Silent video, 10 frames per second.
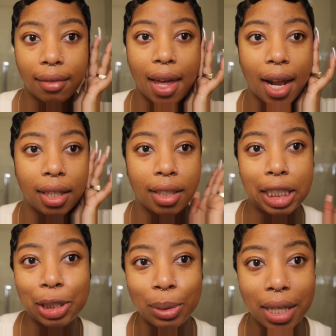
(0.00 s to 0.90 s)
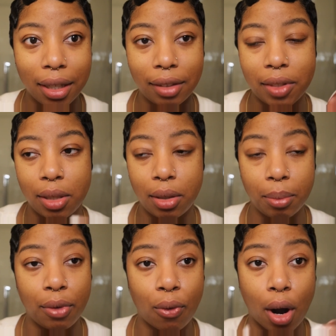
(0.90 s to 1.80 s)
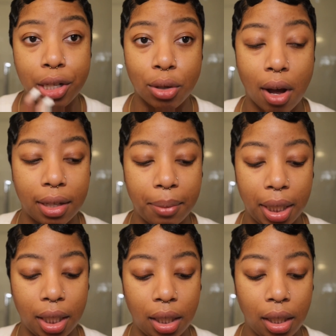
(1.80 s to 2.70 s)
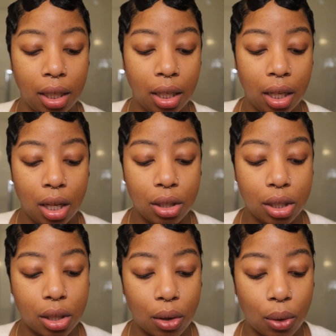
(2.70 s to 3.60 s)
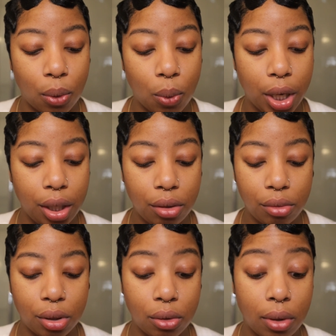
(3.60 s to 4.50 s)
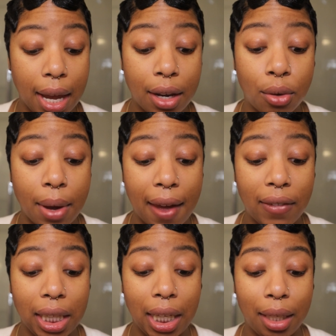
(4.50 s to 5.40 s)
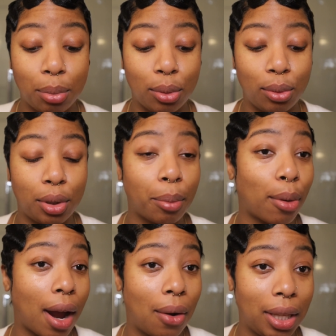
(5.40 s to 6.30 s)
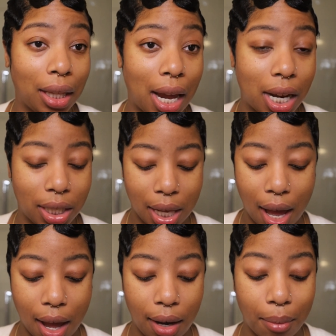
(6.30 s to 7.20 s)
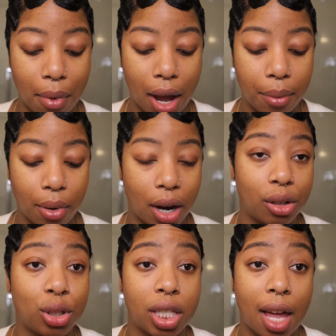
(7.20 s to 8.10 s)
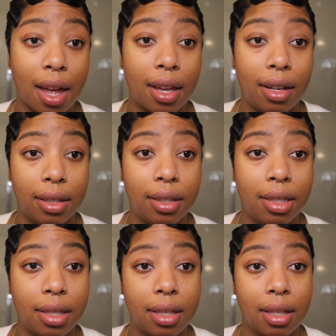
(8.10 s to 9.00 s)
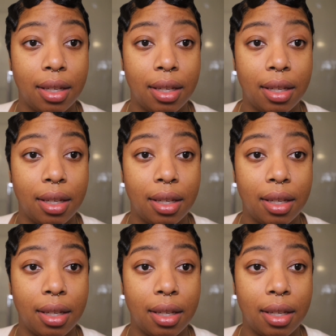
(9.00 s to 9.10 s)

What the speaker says: adding a little love to them before I draw them in. So what you do, they do have it labeled brow and lash side. My brow side is